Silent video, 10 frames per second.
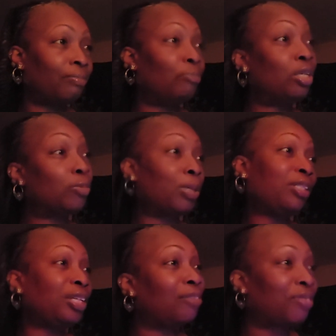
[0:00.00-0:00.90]
Miss
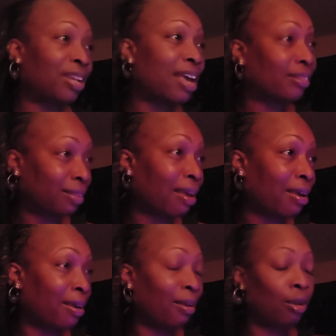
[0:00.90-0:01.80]
Peachy if you're nasty.
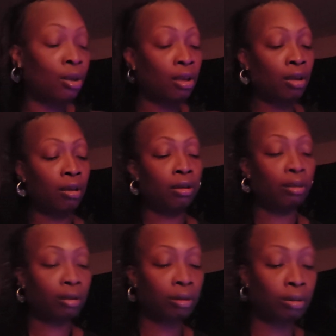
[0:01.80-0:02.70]

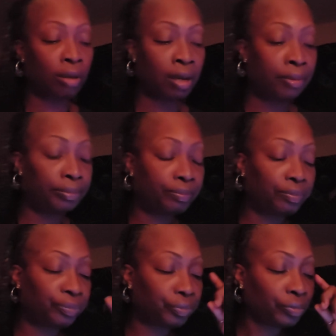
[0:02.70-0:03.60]
Okay.
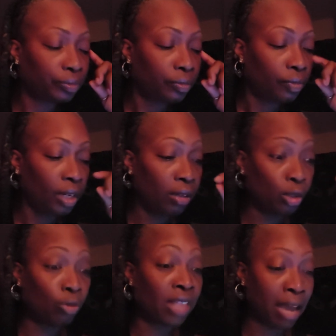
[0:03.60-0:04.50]

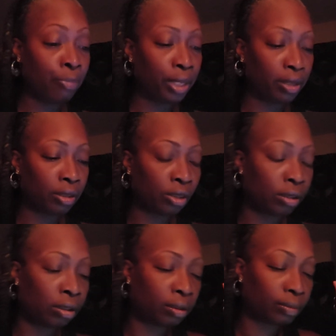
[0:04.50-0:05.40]
So that be
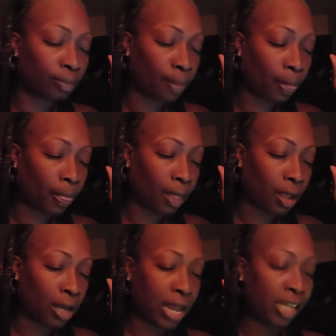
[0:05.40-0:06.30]
understood.
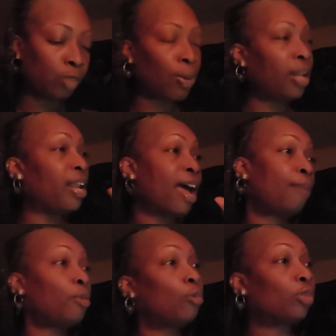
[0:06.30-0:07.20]
And I ain't spelling how
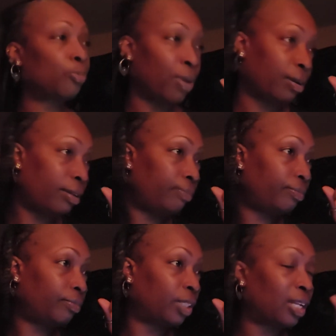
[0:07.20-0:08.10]
I'm going to spell it
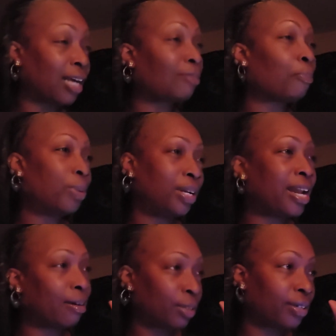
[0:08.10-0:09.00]
until I put it
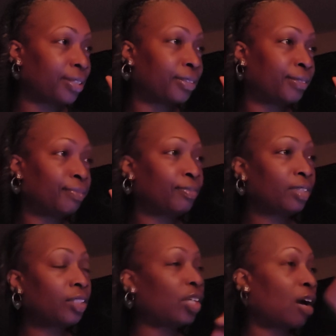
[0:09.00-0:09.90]
out there.
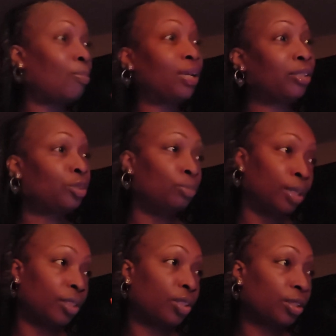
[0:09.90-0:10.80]
Because y'all play too
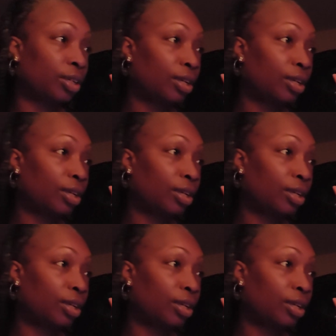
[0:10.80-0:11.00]
much.